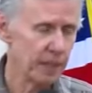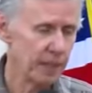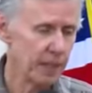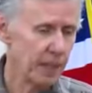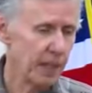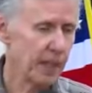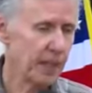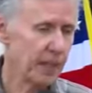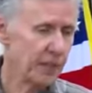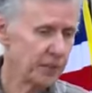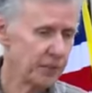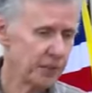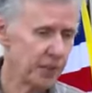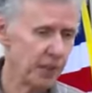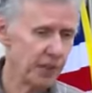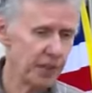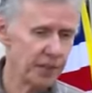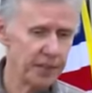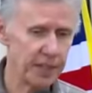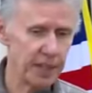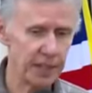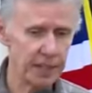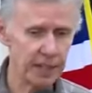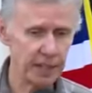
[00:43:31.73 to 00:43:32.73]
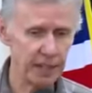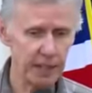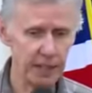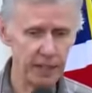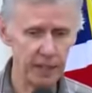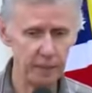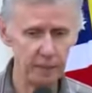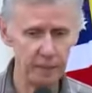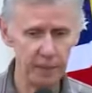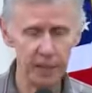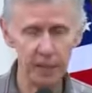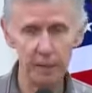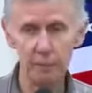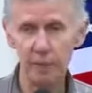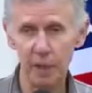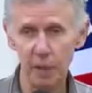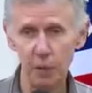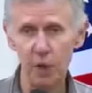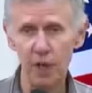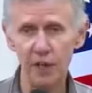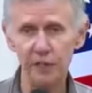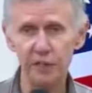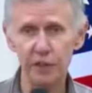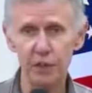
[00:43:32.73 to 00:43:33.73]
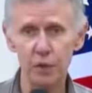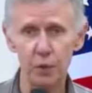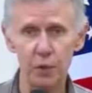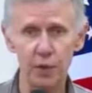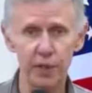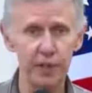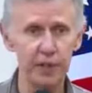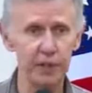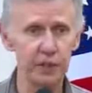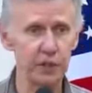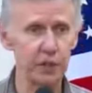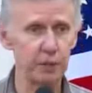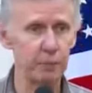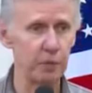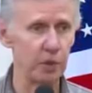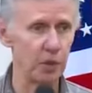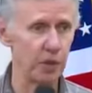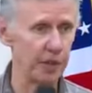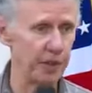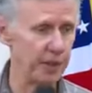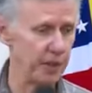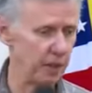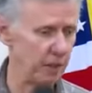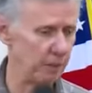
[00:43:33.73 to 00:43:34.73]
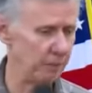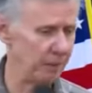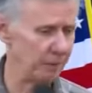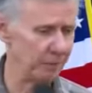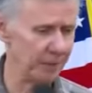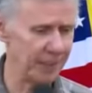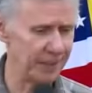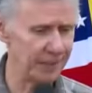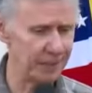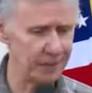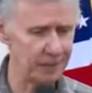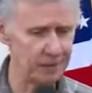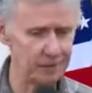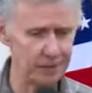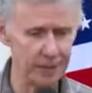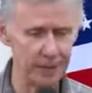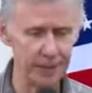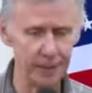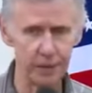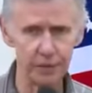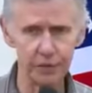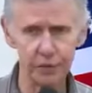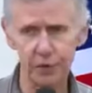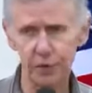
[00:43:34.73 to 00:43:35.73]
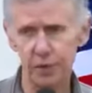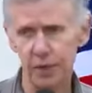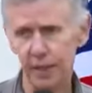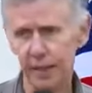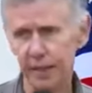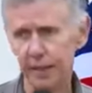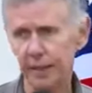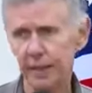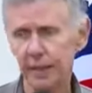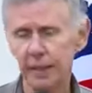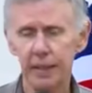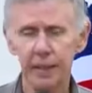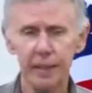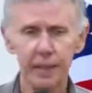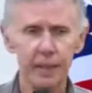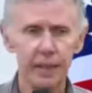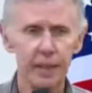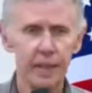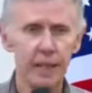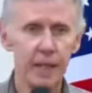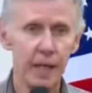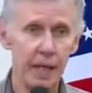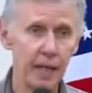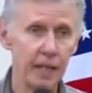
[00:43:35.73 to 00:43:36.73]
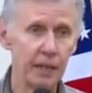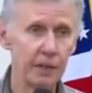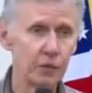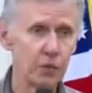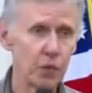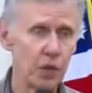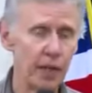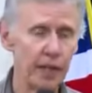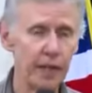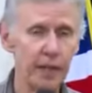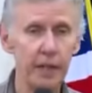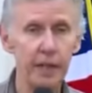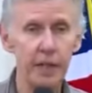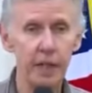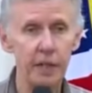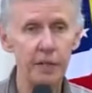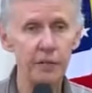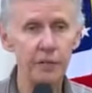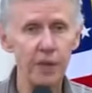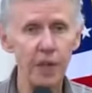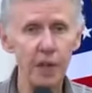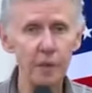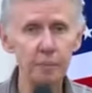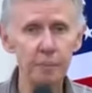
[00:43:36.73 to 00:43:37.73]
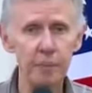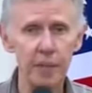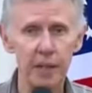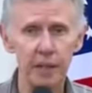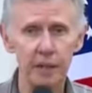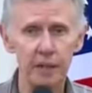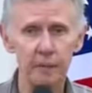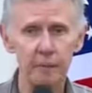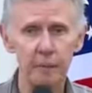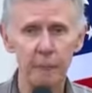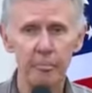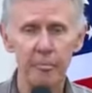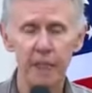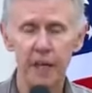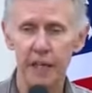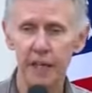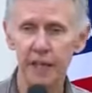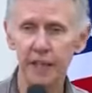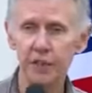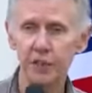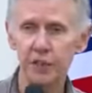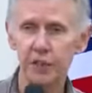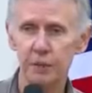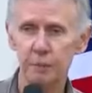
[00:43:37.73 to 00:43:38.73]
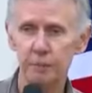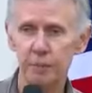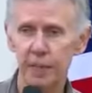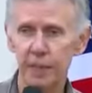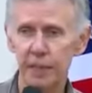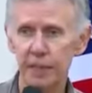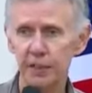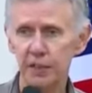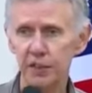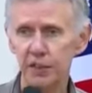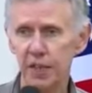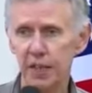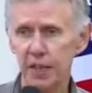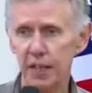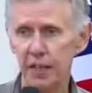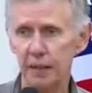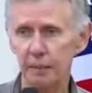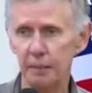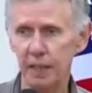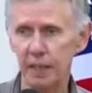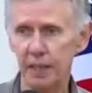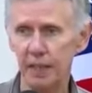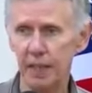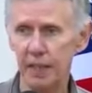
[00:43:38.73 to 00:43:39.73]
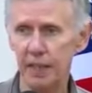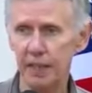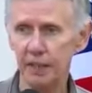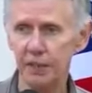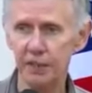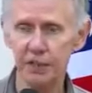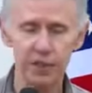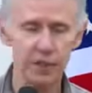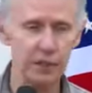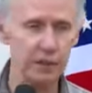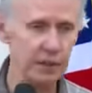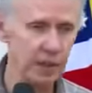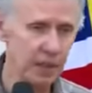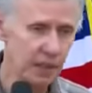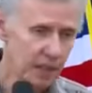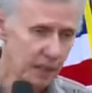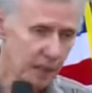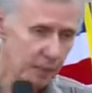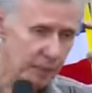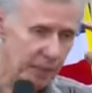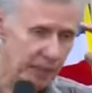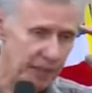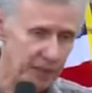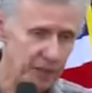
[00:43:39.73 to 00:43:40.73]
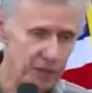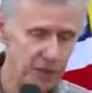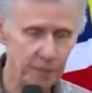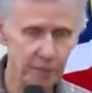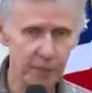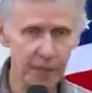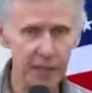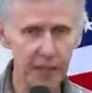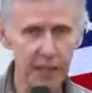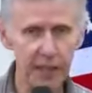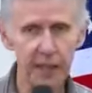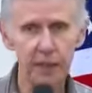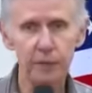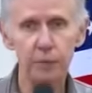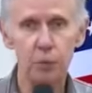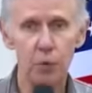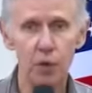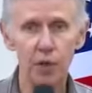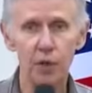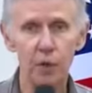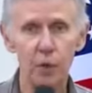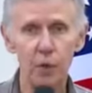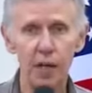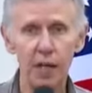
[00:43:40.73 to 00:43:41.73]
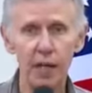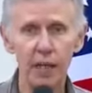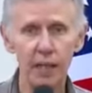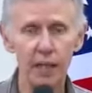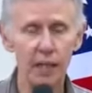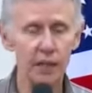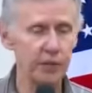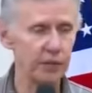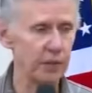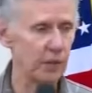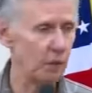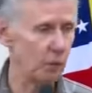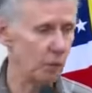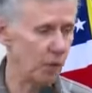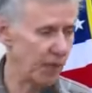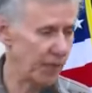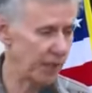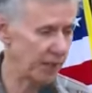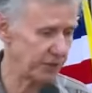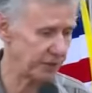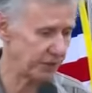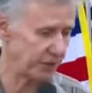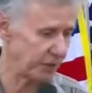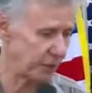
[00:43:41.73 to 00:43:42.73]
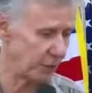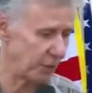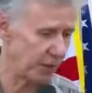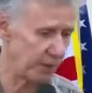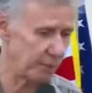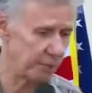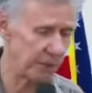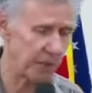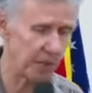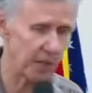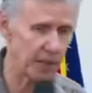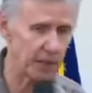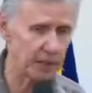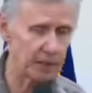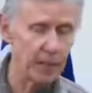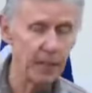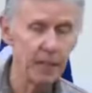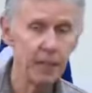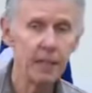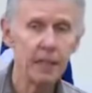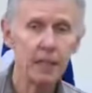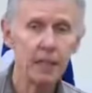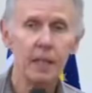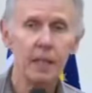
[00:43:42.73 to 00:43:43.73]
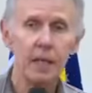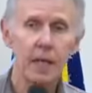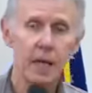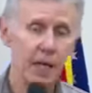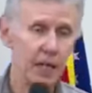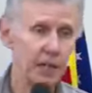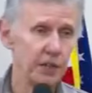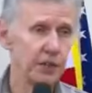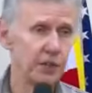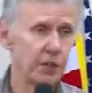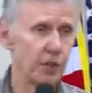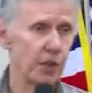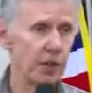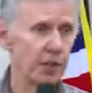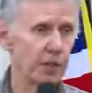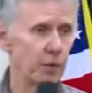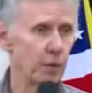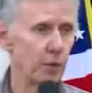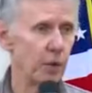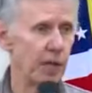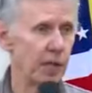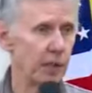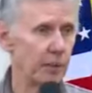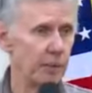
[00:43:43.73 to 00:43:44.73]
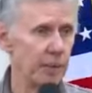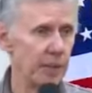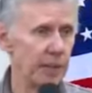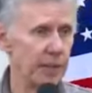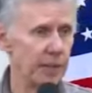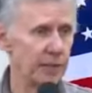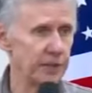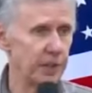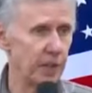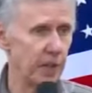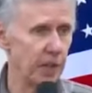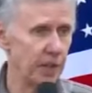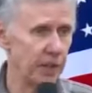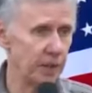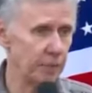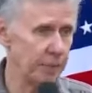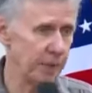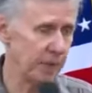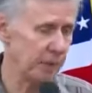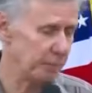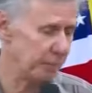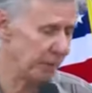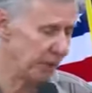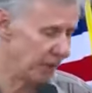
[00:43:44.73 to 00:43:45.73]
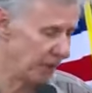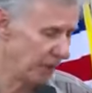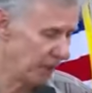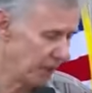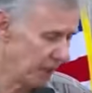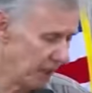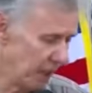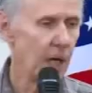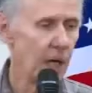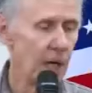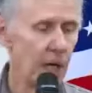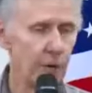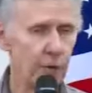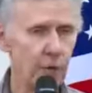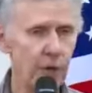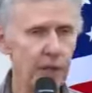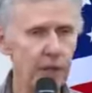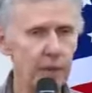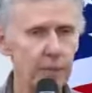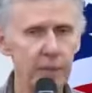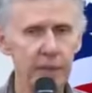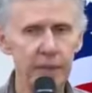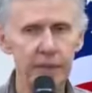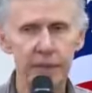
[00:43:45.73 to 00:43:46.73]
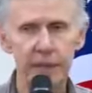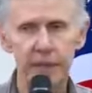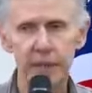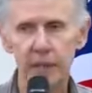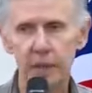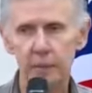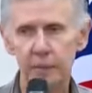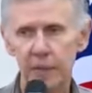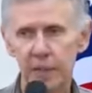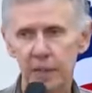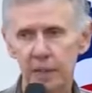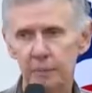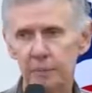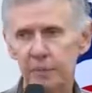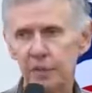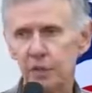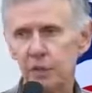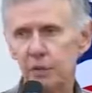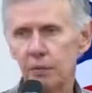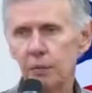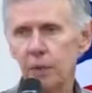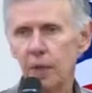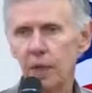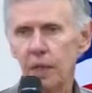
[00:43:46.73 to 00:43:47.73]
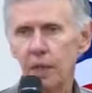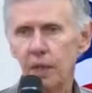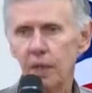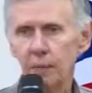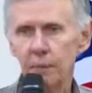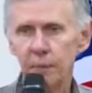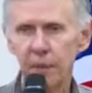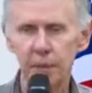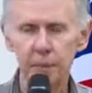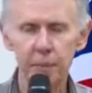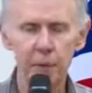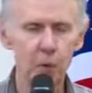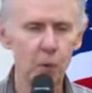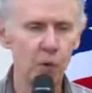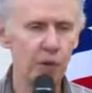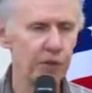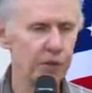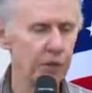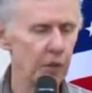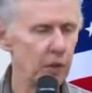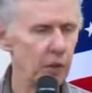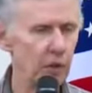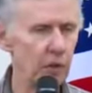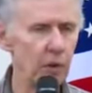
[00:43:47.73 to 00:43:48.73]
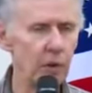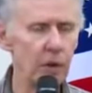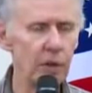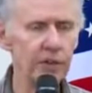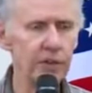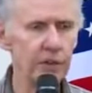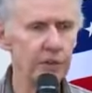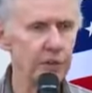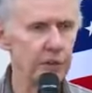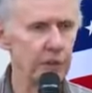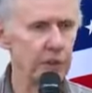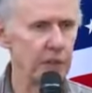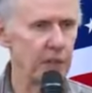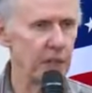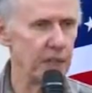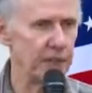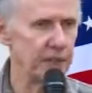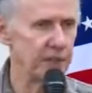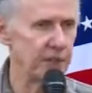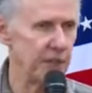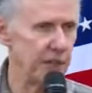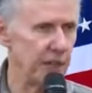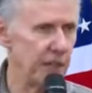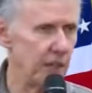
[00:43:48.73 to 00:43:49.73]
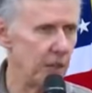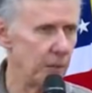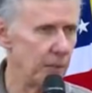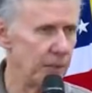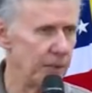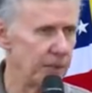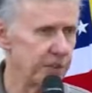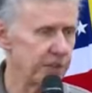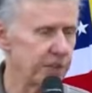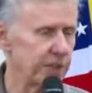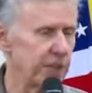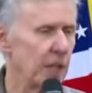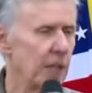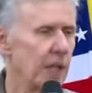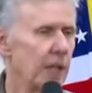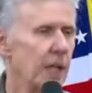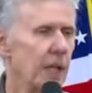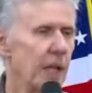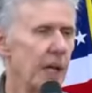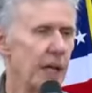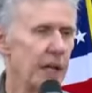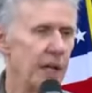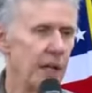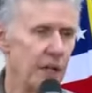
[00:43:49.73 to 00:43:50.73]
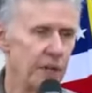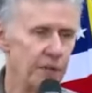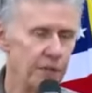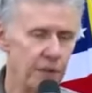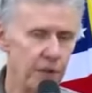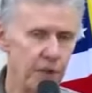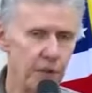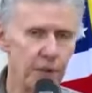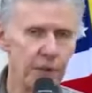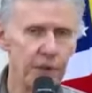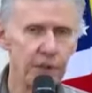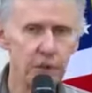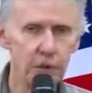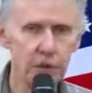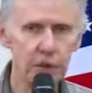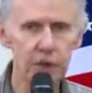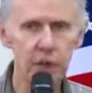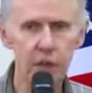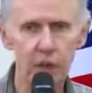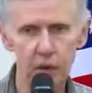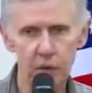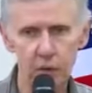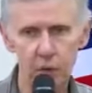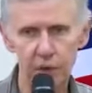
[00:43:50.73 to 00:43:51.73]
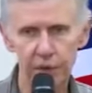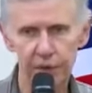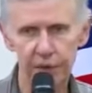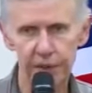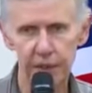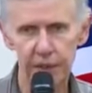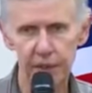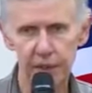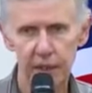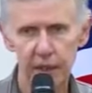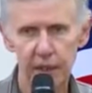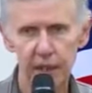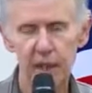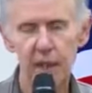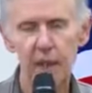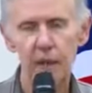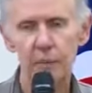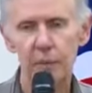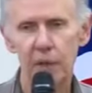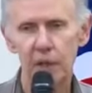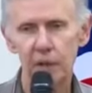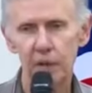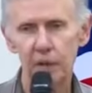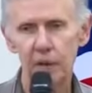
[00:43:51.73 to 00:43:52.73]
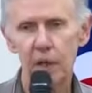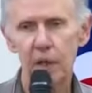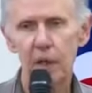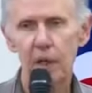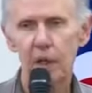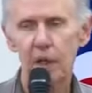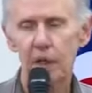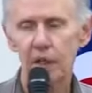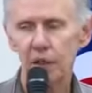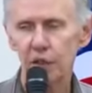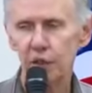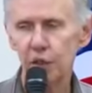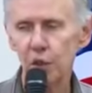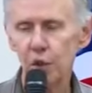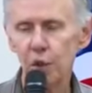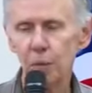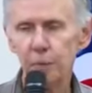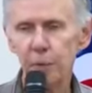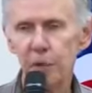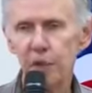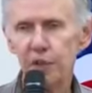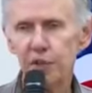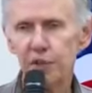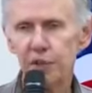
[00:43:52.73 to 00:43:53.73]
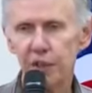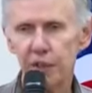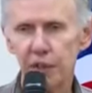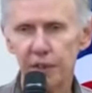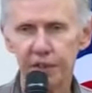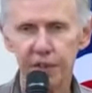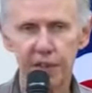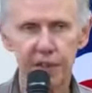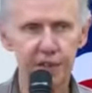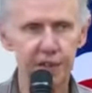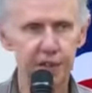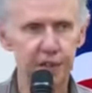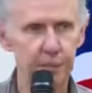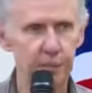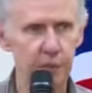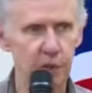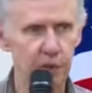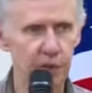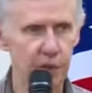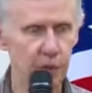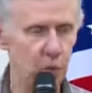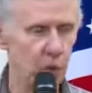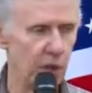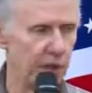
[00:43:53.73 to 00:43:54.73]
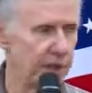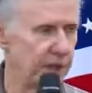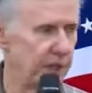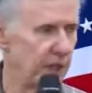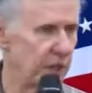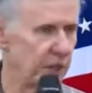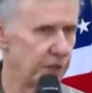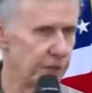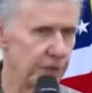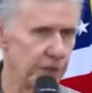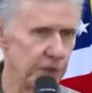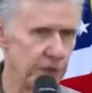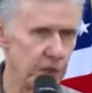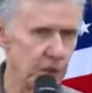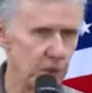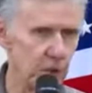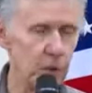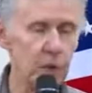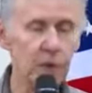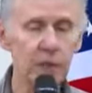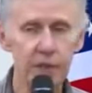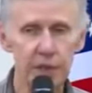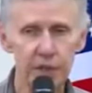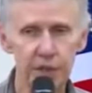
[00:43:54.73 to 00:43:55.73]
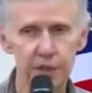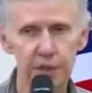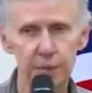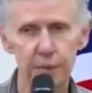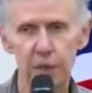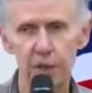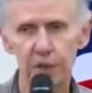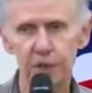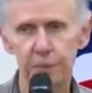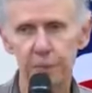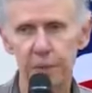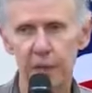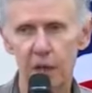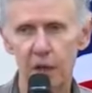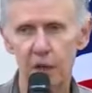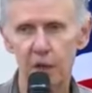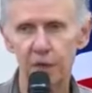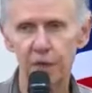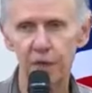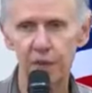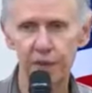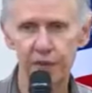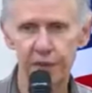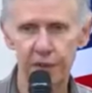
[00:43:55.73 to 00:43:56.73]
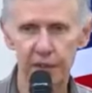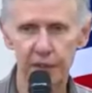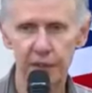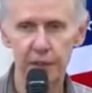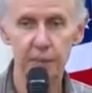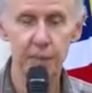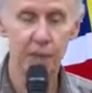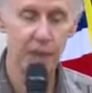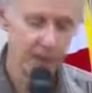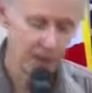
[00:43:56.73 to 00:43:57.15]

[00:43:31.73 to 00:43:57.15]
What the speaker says: And I started taking the Hemoheme. My wife's Korean. She brought it home. I'm like, all right, I'll try it. And I tried it, and I felt better. Aches and pains I had in my legs and pains in my head went away. I thought, wow, this is a great product. And I started to recommend it to other people. I recommended Hemoheme to people with all different kinds of ailments and had very good luck with it. But your personal testimony, what it does for you, is the most powerful thing.